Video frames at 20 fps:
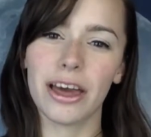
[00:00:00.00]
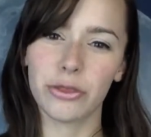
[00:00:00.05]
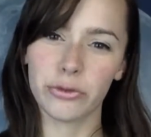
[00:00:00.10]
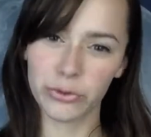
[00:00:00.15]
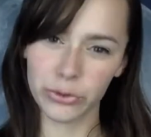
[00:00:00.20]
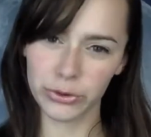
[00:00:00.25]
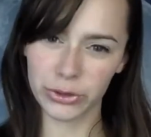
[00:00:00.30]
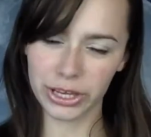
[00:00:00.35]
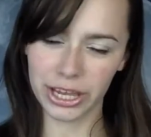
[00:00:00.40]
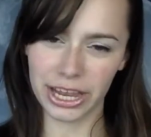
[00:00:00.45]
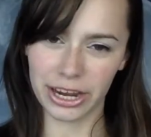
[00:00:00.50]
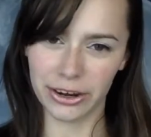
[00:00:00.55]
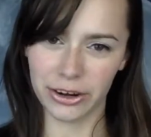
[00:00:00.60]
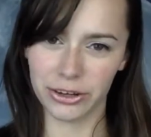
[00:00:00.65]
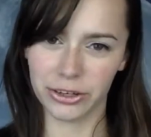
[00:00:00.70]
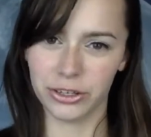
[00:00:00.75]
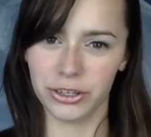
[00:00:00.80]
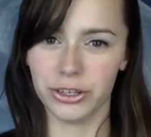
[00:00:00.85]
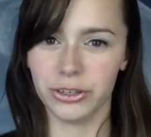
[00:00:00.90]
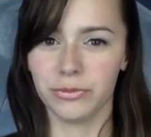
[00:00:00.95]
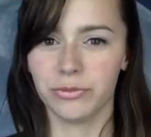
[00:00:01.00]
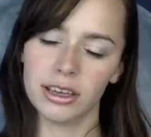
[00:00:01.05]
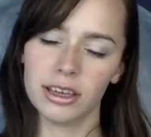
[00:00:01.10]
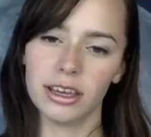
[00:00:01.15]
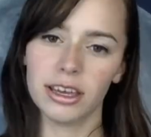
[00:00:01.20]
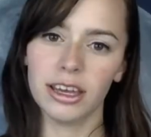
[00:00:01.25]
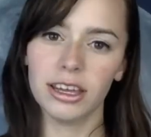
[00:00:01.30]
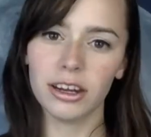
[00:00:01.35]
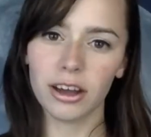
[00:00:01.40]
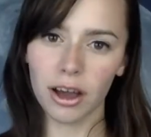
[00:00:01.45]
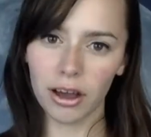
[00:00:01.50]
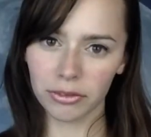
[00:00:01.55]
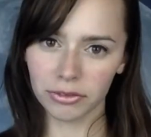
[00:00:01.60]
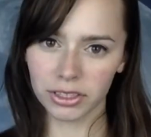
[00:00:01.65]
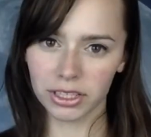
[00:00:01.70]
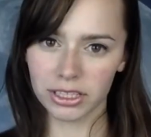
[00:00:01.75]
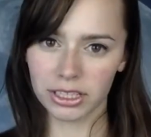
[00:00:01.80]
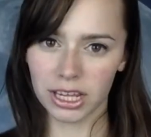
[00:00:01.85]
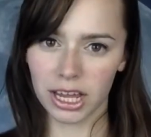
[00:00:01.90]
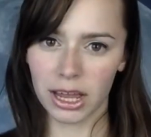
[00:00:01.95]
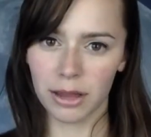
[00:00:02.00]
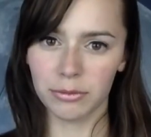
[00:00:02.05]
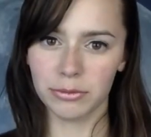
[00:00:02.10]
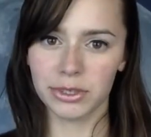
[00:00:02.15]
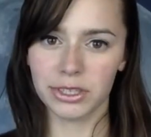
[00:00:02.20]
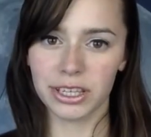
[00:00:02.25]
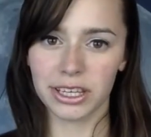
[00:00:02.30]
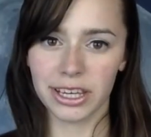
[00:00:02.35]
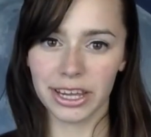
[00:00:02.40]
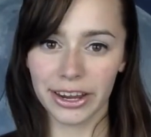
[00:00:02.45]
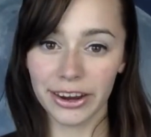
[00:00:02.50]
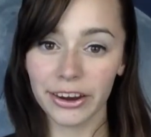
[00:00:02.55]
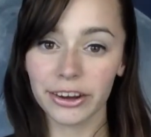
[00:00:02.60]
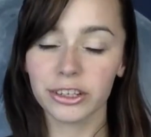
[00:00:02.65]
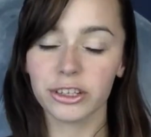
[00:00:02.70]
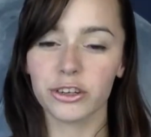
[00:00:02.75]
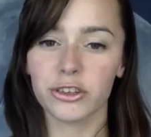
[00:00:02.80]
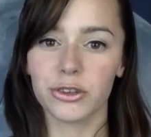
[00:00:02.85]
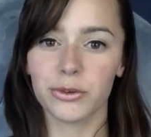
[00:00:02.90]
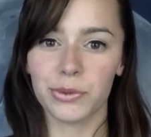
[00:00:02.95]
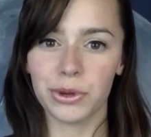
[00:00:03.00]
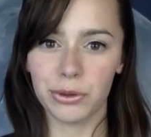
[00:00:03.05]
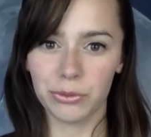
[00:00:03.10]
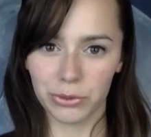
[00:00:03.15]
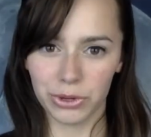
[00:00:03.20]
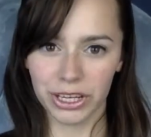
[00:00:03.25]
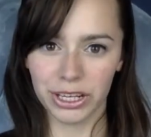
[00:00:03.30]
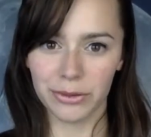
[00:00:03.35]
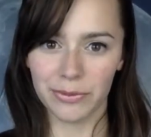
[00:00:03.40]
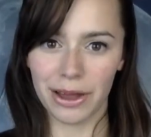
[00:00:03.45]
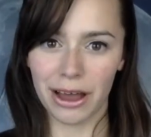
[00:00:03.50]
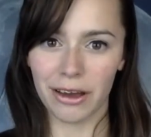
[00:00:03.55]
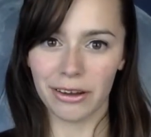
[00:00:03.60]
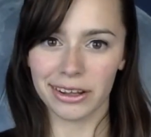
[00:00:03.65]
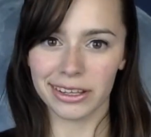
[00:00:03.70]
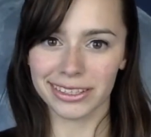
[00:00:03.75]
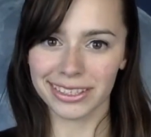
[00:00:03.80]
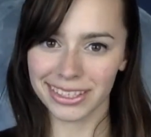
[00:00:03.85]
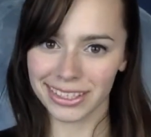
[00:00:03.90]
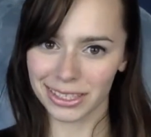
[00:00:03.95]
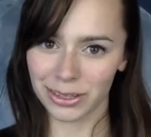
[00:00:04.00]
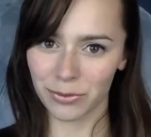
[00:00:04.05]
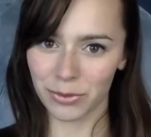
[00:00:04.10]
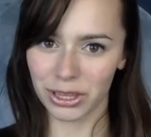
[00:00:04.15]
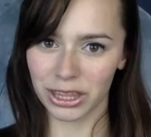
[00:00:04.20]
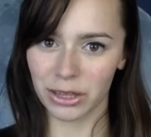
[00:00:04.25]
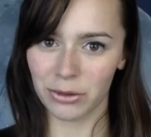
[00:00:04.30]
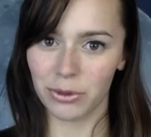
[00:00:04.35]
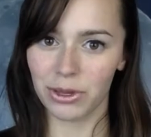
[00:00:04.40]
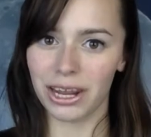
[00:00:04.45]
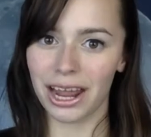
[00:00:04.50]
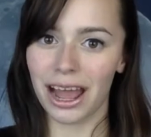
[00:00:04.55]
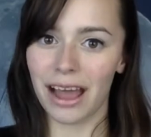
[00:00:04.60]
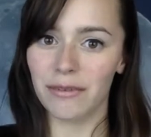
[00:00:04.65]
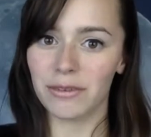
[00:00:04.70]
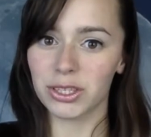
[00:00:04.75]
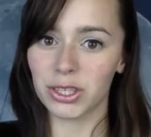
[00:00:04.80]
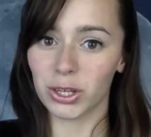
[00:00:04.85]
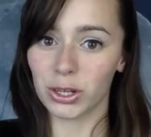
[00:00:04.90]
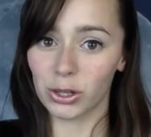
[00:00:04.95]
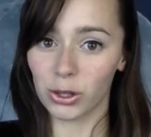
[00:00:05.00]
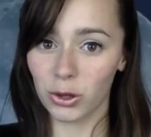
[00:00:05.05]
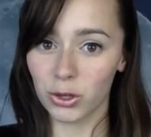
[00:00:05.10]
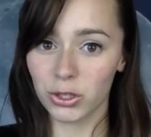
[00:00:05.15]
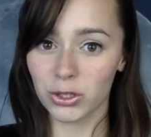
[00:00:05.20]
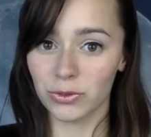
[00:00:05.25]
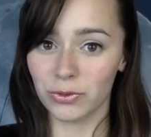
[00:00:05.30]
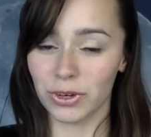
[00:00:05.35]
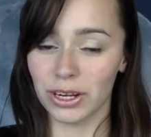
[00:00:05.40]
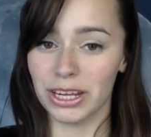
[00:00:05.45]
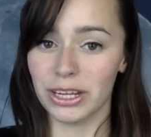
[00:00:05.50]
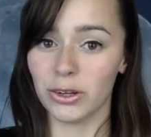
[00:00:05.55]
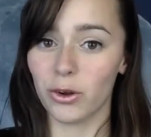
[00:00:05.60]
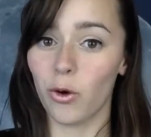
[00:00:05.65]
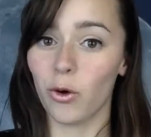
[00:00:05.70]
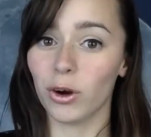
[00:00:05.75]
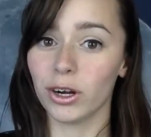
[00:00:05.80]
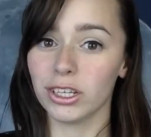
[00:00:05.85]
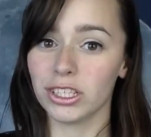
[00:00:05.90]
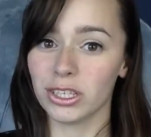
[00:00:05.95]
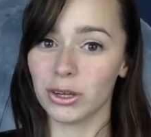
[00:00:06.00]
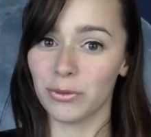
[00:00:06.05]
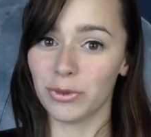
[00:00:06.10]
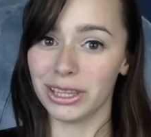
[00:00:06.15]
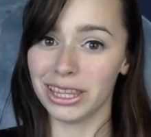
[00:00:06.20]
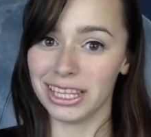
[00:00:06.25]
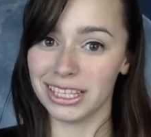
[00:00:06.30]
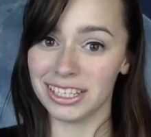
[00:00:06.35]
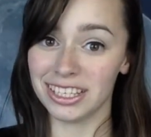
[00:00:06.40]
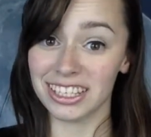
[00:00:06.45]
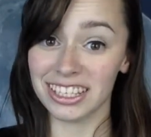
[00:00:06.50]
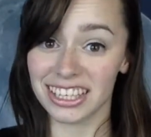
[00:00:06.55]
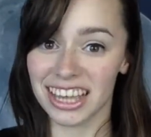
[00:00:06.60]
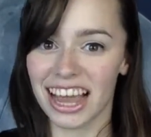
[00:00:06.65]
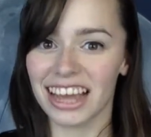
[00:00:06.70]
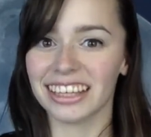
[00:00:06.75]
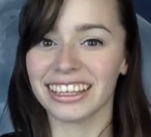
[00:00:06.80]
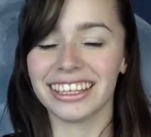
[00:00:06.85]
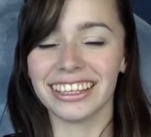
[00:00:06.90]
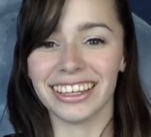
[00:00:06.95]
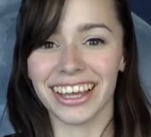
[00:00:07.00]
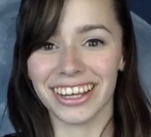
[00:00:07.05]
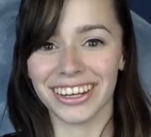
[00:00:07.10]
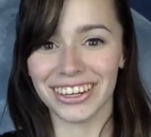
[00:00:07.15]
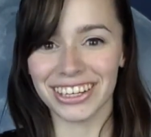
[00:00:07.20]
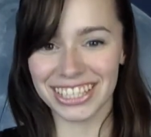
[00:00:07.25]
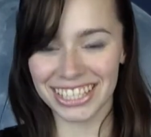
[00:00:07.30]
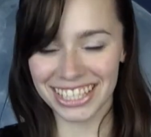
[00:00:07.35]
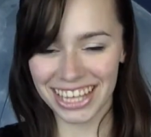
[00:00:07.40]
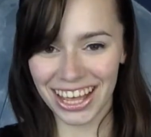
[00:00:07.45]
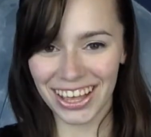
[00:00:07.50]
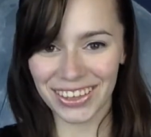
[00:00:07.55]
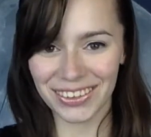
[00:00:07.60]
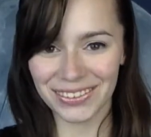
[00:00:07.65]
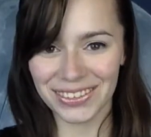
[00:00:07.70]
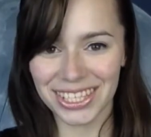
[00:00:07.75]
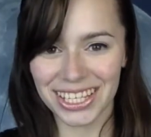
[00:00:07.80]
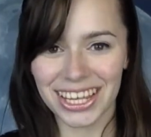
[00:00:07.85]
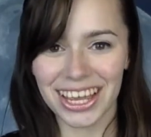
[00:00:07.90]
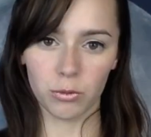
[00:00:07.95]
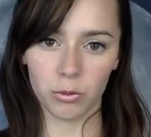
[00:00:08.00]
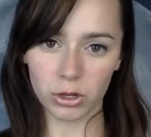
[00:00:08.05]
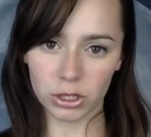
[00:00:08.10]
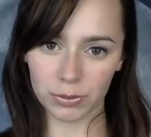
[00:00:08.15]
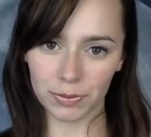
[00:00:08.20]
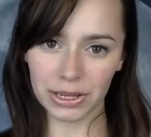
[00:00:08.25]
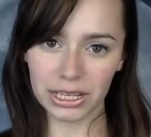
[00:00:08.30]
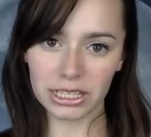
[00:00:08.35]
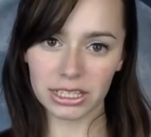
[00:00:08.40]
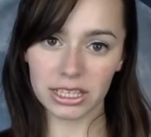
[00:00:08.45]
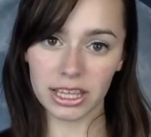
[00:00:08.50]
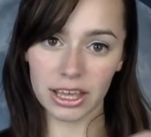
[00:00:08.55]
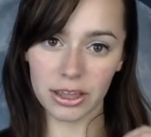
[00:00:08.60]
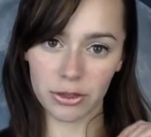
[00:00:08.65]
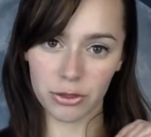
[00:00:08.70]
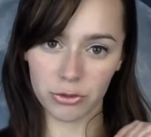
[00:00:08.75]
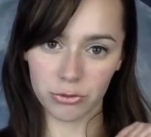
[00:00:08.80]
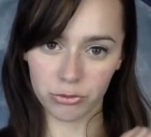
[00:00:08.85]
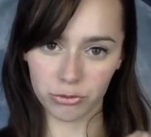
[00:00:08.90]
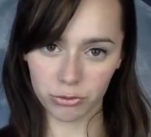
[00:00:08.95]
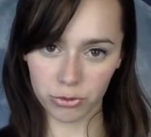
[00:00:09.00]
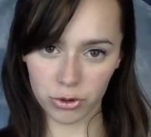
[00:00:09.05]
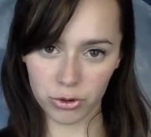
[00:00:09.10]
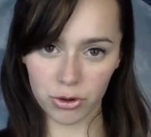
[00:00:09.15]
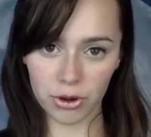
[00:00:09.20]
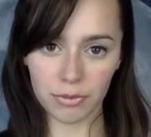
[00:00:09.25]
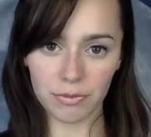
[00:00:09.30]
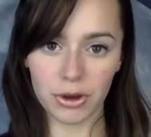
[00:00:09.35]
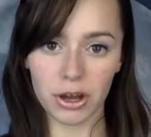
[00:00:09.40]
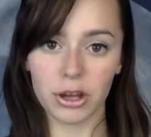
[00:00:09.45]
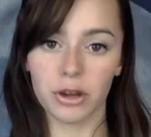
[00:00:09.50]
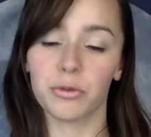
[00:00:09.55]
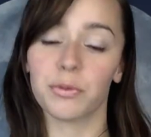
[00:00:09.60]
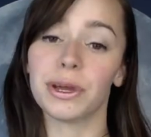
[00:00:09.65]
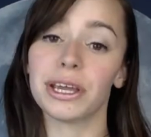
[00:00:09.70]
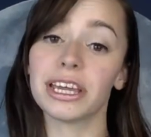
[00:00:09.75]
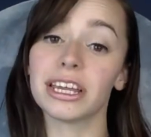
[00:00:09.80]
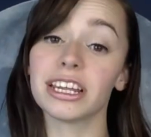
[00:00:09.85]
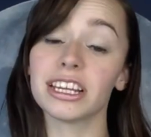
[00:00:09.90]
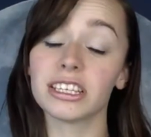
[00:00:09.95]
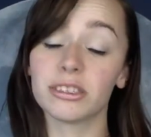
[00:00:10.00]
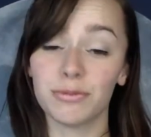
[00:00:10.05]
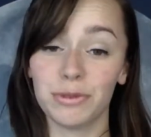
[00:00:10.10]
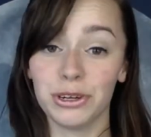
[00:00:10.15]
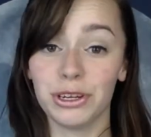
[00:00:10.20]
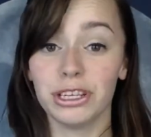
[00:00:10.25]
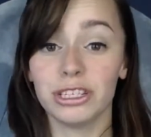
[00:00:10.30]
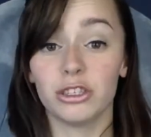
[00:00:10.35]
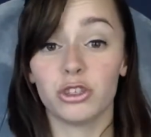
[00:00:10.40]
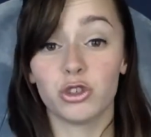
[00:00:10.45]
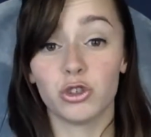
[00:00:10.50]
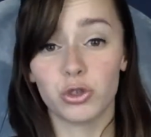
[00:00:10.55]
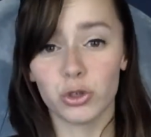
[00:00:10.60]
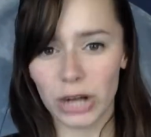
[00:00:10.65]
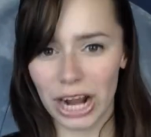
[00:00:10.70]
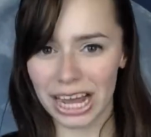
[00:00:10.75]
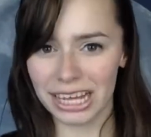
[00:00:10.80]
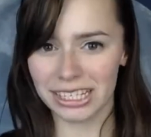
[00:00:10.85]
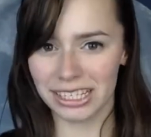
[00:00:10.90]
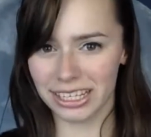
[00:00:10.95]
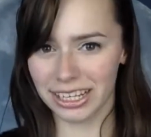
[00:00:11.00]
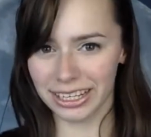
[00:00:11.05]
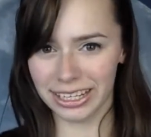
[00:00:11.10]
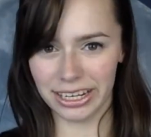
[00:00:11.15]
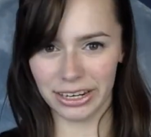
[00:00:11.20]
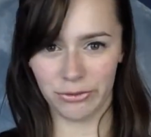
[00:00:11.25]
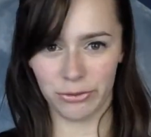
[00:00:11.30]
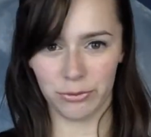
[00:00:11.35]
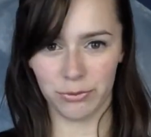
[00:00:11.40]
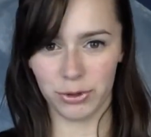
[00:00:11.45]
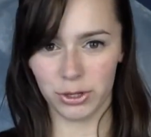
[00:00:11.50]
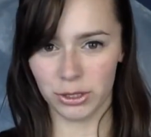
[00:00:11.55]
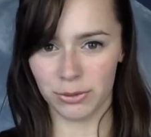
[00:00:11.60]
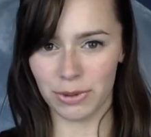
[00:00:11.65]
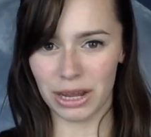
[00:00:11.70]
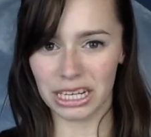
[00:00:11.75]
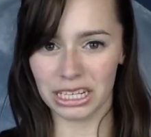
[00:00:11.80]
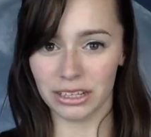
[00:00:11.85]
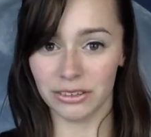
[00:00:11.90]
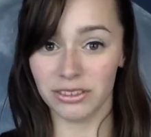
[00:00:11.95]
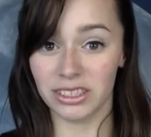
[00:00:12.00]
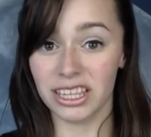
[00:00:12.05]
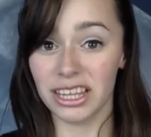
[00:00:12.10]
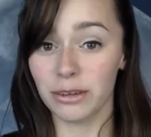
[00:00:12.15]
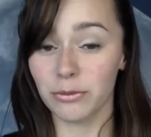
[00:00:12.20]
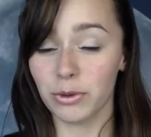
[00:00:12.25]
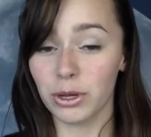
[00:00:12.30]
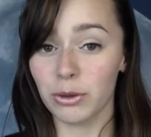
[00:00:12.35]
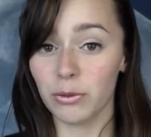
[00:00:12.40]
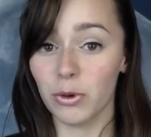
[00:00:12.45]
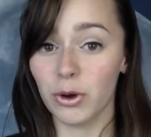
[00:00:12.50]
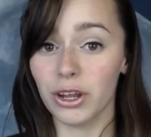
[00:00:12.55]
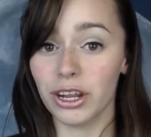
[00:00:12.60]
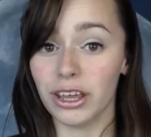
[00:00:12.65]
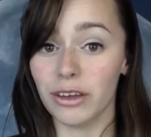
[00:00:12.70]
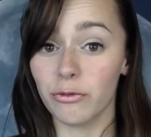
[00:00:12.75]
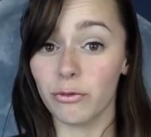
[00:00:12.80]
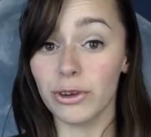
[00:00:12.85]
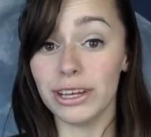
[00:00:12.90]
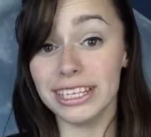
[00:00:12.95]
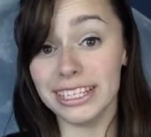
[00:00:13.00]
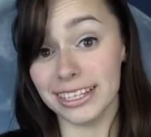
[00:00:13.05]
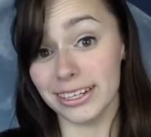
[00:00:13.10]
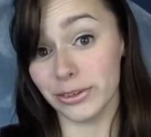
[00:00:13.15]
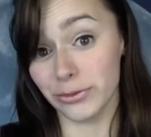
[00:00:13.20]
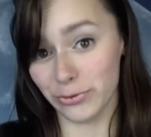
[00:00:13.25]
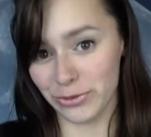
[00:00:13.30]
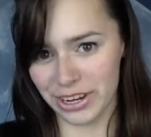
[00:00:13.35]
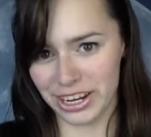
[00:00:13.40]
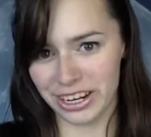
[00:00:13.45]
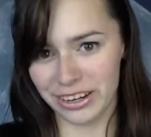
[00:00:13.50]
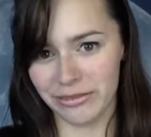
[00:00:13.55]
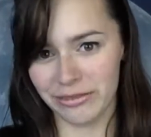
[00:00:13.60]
through the character. And oftentimes, the character that we read about isn't someone that we'd have as a close friend or someone that's exactly like ourselves. Which means that through a book, we can experience drastically different perspectives than we would if we didn't read.